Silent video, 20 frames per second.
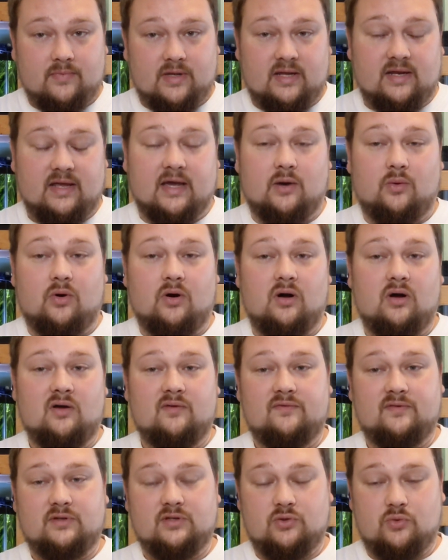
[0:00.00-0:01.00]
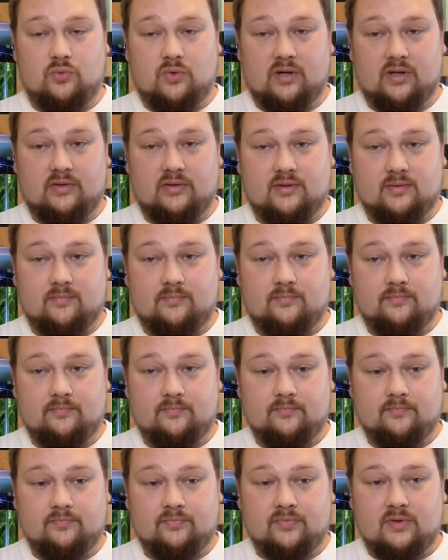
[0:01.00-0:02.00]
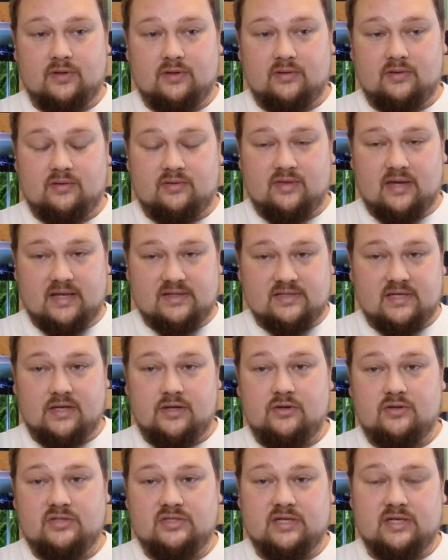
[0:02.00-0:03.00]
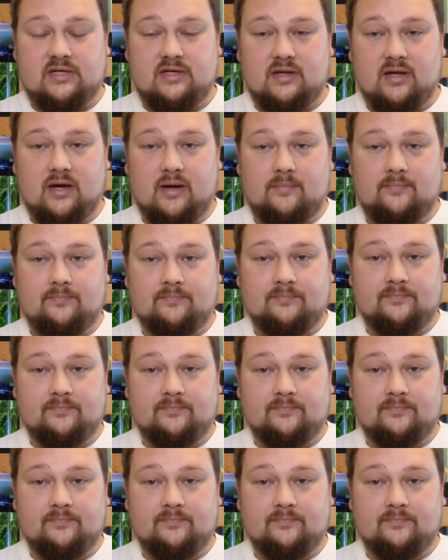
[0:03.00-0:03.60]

and how often you want them. That's how you set it up.